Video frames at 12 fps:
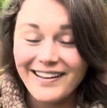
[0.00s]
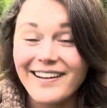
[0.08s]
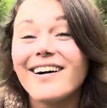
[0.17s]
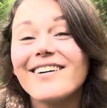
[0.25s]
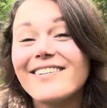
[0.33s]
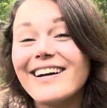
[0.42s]

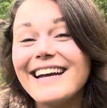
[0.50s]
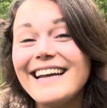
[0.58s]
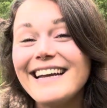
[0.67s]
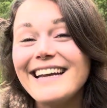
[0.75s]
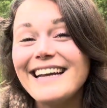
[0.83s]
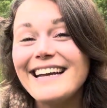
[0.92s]

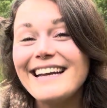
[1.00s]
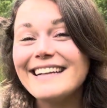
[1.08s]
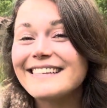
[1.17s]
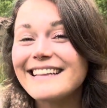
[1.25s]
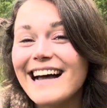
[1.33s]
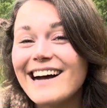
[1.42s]
Alrighty,
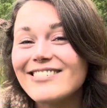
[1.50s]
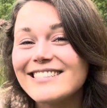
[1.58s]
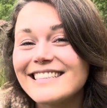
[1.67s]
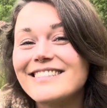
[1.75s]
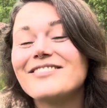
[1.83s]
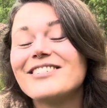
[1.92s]
that was
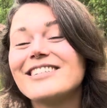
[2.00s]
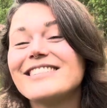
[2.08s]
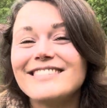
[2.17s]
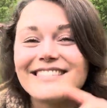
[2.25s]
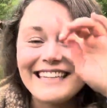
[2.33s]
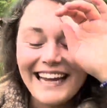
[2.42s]
it for
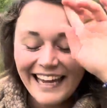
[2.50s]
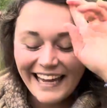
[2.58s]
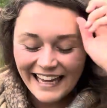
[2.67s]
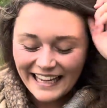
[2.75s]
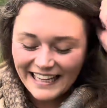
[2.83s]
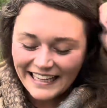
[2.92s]

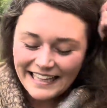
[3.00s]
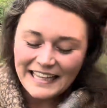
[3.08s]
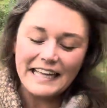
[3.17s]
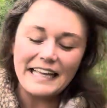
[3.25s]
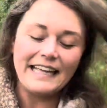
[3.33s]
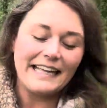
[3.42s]
today.
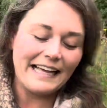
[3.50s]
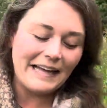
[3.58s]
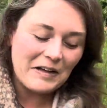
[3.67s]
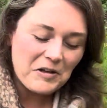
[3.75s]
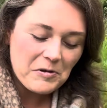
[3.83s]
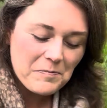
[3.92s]

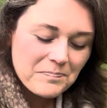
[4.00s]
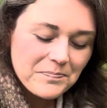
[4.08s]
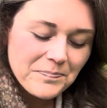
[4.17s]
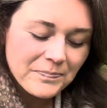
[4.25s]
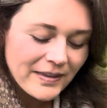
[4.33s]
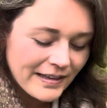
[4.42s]

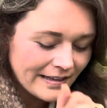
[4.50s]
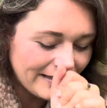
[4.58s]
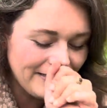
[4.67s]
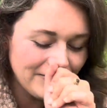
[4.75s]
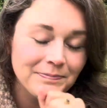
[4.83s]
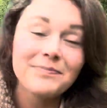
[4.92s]

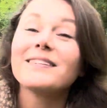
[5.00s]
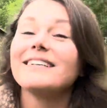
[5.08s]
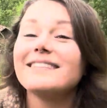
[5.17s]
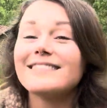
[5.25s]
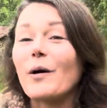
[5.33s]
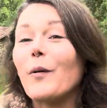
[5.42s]

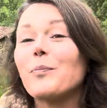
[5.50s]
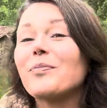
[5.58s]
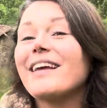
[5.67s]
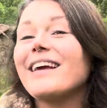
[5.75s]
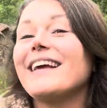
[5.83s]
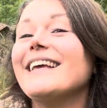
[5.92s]
So
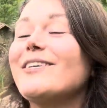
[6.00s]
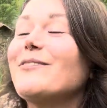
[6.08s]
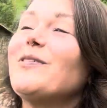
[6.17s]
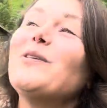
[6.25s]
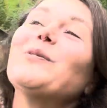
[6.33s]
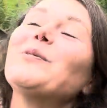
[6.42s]

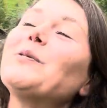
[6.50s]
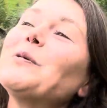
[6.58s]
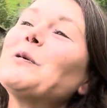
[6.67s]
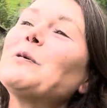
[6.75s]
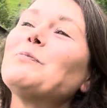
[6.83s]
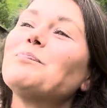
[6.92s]
if
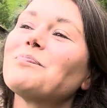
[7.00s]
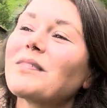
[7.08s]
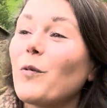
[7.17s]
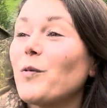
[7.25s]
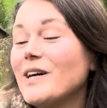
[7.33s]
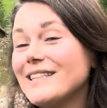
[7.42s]
you
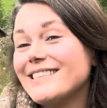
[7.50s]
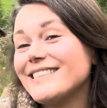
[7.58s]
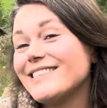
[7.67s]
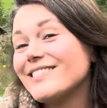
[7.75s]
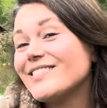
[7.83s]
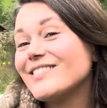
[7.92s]
want
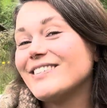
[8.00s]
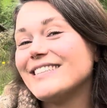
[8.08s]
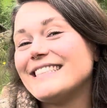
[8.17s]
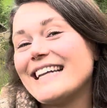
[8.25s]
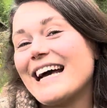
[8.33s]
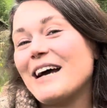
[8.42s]
to
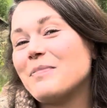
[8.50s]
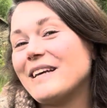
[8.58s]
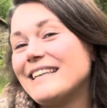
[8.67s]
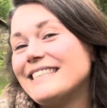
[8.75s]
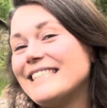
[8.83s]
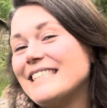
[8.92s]
tap
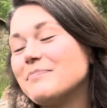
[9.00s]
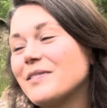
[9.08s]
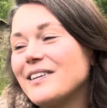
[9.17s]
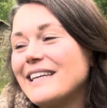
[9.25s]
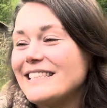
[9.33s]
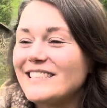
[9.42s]
deeper
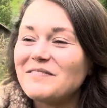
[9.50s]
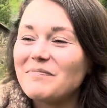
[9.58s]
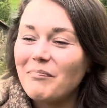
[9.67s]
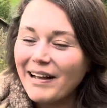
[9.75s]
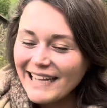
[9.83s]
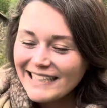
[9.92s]
into
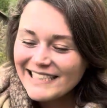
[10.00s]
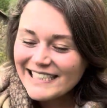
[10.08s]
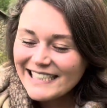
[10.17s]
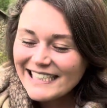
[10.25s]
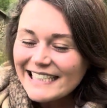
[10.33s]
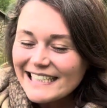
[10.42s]

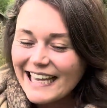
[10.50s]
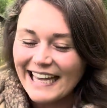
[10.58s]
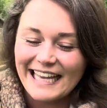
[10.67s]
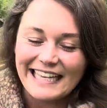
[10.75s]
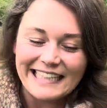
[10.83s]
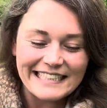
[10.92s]
magic
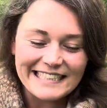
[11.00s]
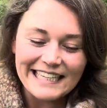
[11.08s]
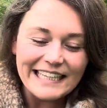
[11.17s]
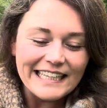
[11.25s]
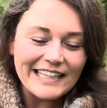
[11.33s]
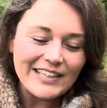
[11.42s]
and
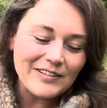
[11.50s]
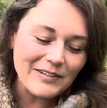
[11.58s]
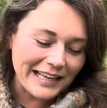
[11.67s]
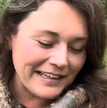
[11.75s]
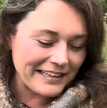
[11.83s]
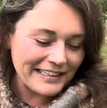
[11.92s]
you
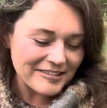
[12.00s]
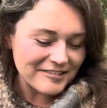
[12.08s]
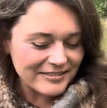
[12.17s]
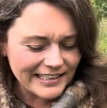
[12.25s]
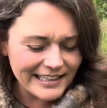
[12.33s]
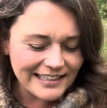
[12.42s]
like these
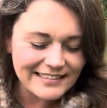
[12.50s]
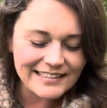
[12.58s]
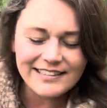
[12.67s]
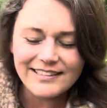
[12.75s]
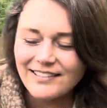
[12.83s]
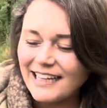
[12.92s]
readings
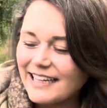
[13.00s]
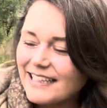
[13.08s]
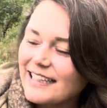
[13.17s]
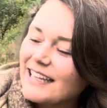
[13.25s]
and you like,